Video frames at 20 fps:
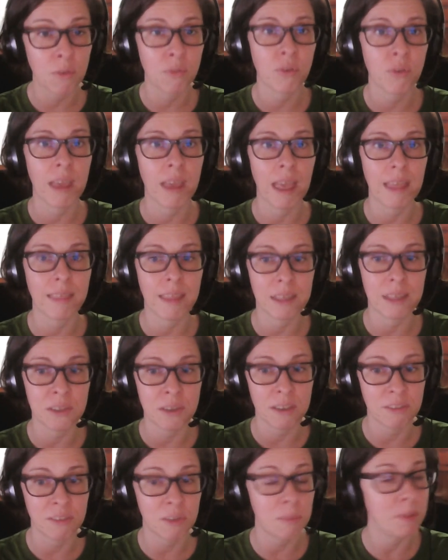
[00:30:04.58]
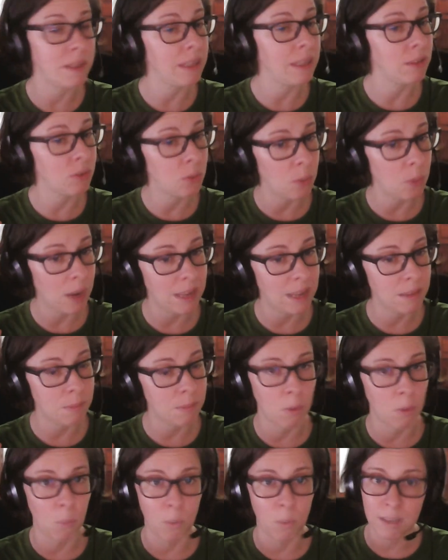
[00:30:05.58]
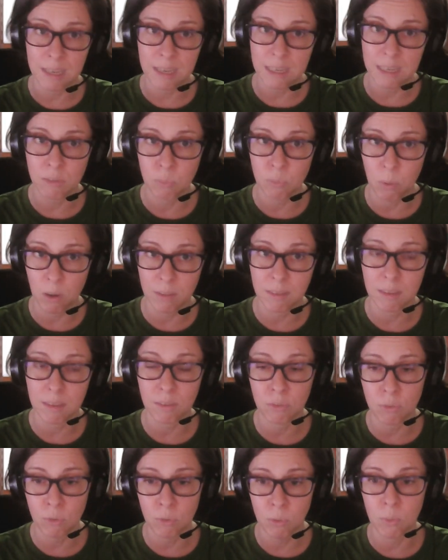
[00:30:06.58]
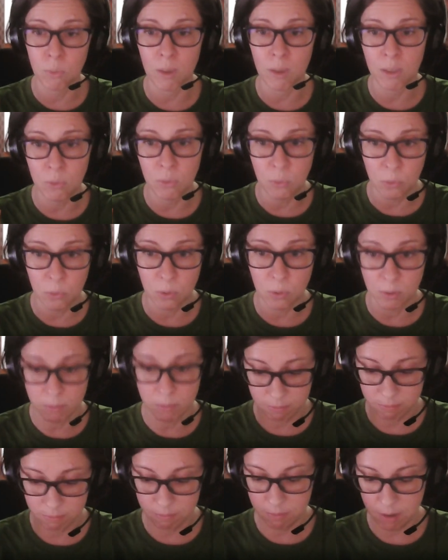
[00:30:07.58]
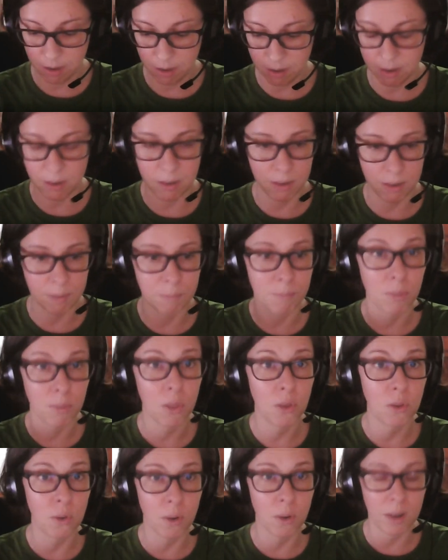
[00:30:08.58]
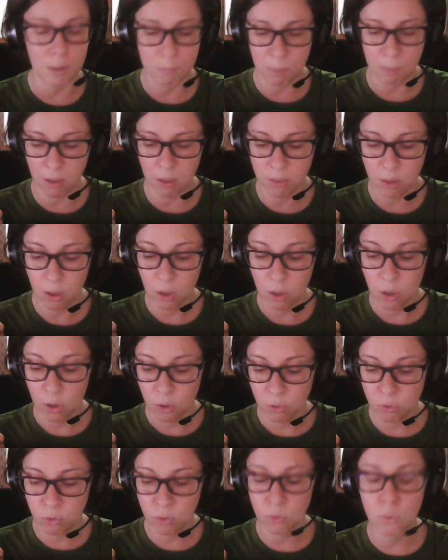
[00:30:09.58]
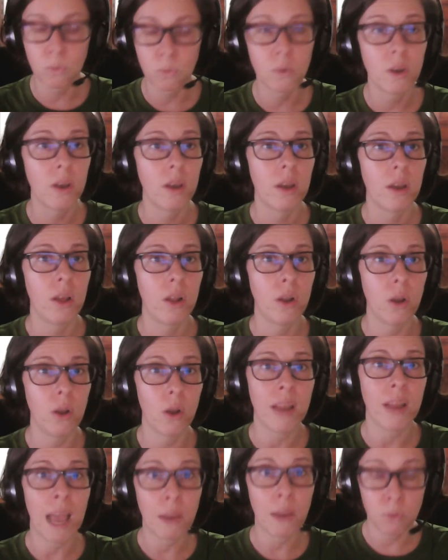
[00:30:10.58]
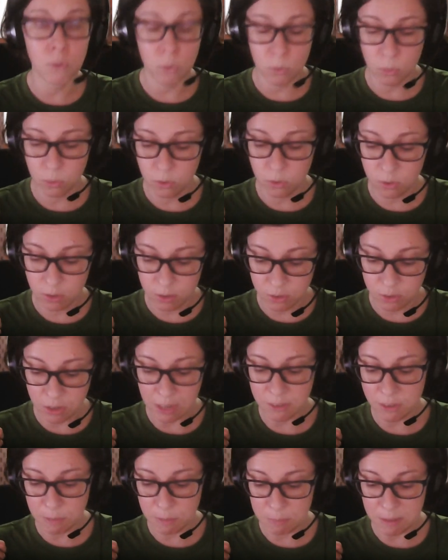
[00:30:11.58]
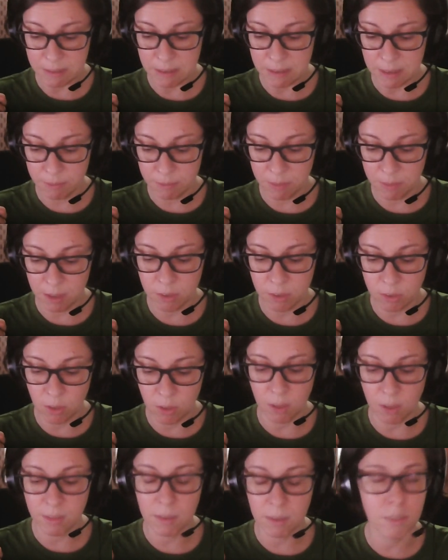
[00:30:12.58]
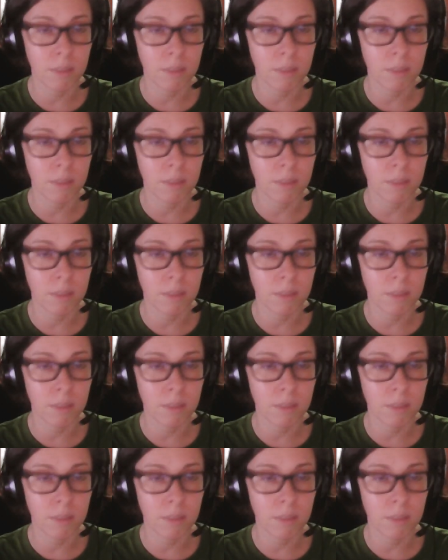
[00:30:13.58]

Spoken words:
forget that ChatGPT is great, but what leads want is you and your input. Two, learn how to use ChatGPT. It's not